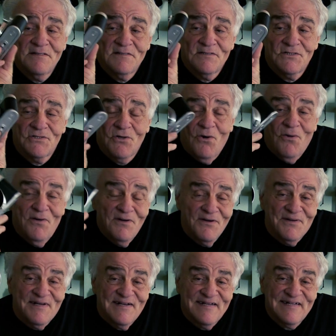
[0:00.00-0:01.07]
So
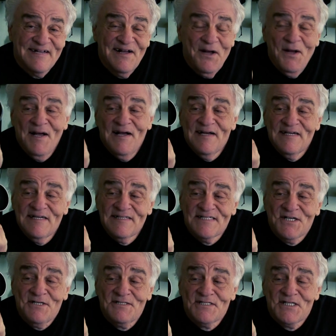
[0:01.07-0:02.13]

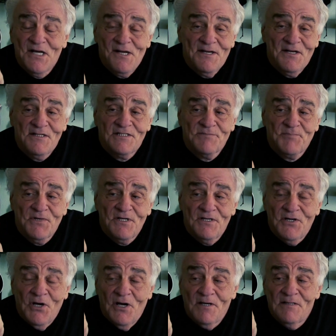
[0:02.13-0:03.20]
since then, it's
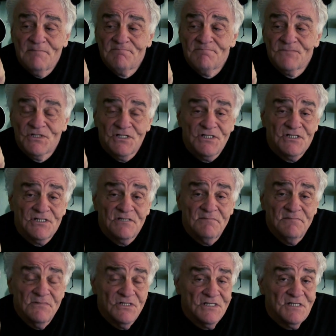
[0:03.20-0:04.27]
been just
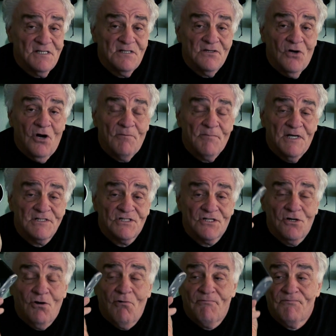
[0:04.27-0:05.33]
sitting on my
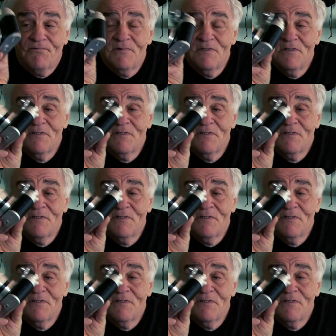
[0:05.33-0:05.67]
shelf